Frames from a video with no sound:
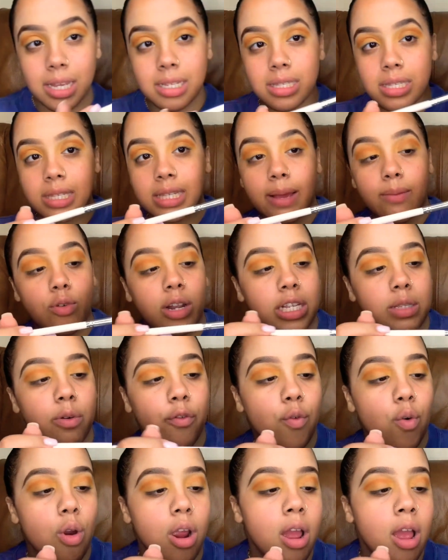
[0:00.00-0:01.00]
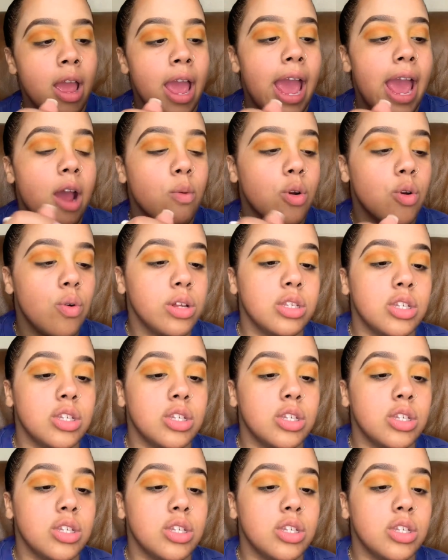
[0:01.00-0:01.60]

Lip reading: the same one as before, and we're going to